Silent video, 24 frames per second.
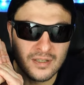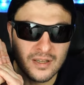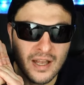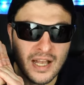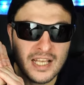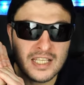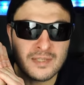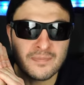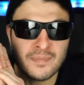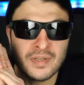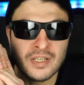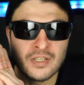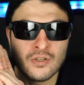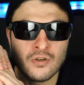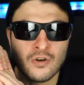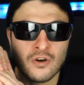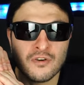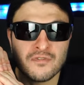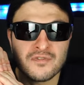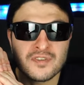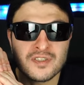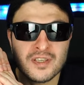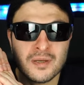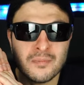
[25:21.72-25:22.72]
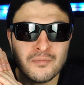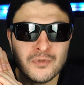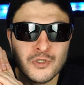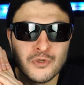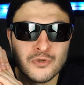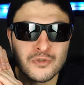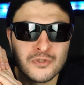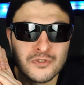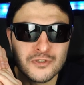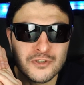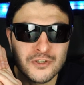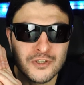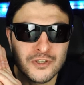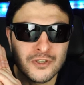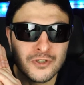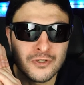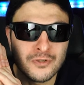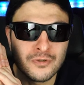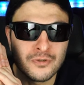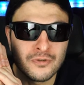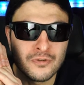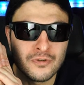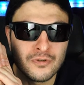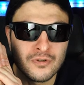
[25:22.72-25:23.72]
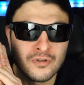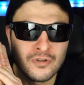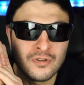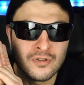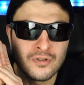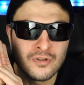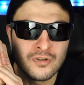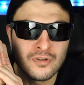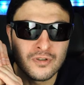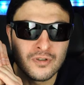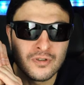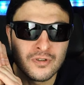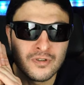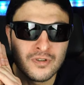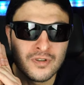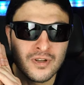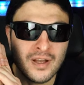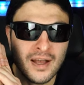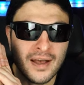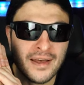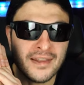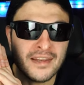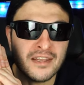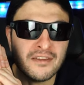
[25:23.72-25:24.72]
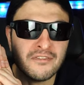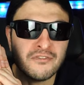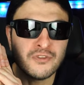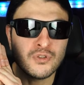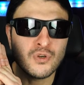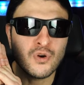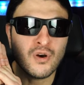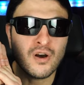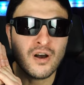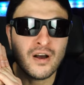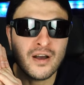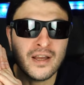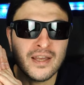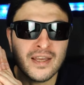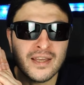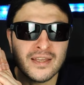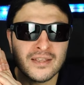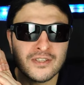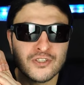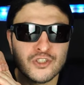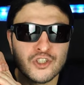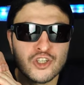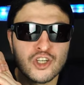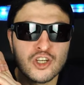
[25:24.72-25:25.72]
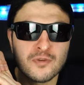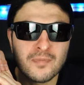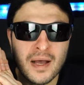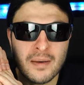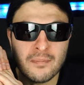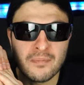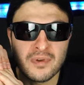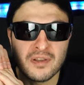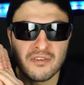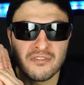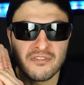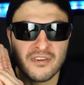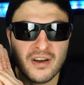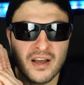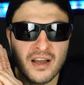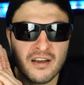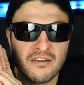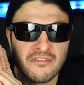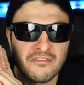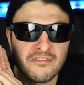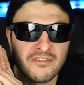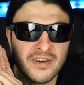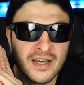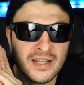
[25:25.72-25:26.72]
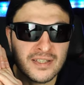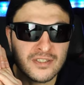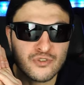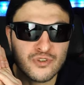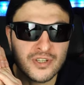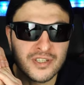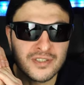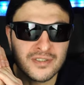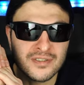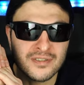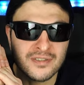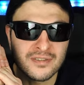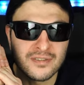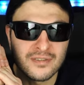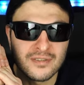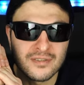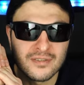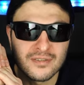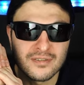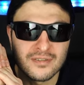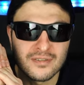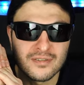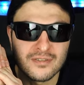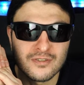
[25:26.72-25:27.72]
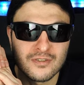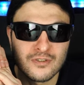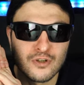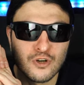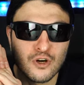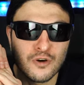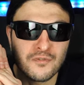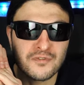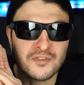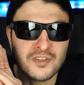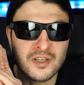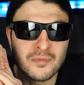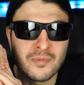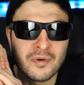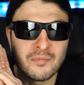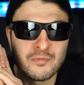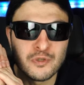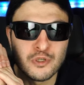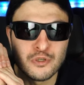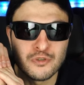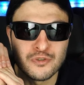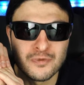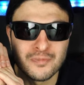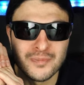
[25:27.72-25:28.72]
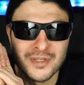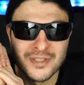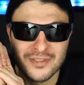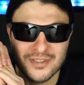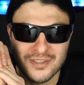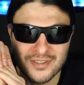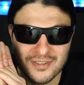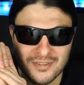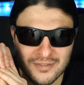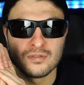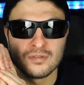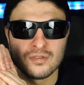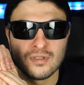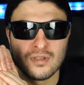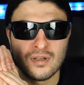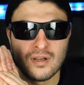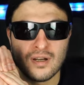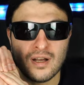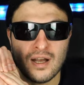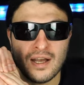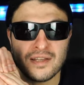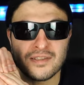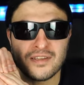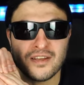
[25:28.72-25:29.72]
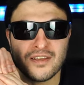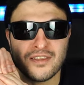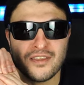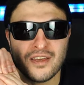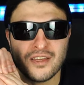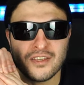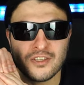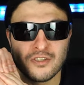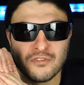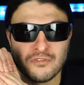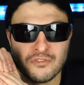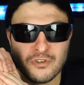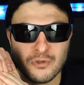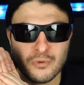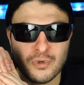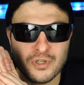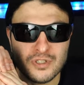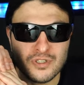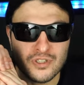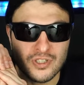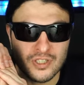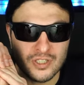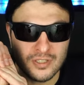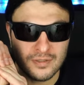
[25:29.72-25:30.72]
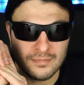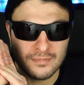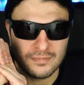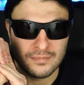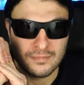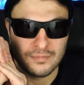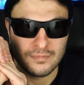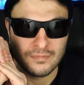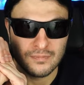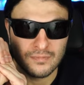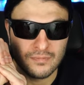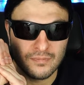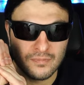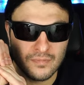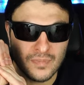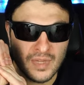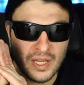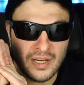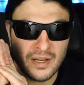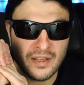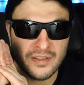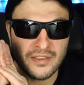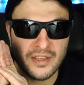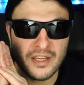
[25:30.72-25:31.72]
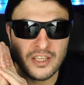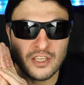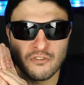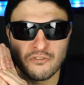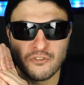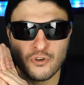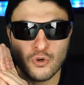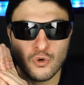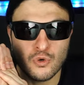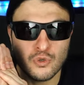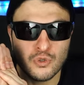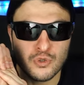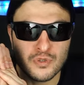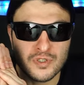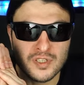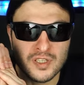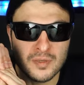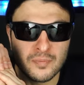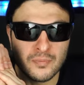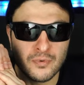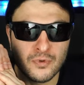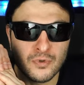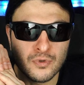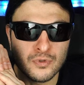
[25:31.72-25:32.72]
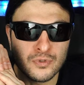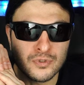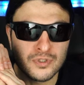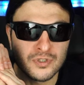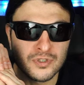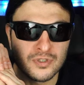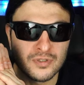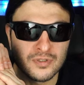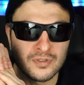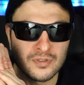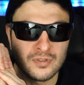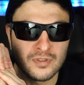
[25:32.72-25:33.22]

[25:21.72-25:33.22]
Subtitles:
has been of some use to you, and if you are a tube amplifier veteran, of some amusement. And I thank you for watching, and I thank you for all your support,